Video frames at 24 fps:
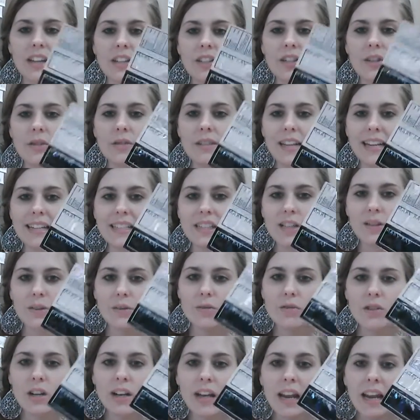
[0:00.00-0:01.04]
to day
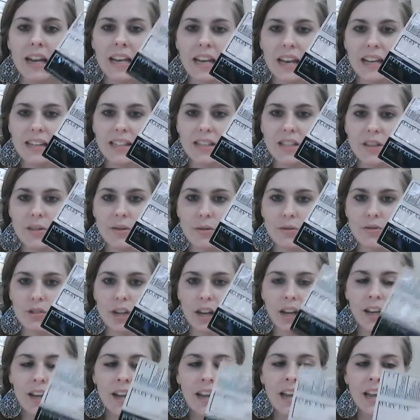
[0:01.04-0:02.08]
solution and night
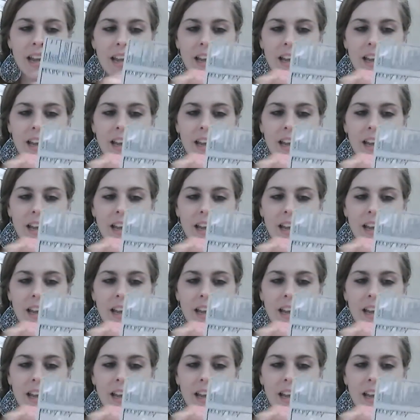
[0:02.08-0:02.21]
solution.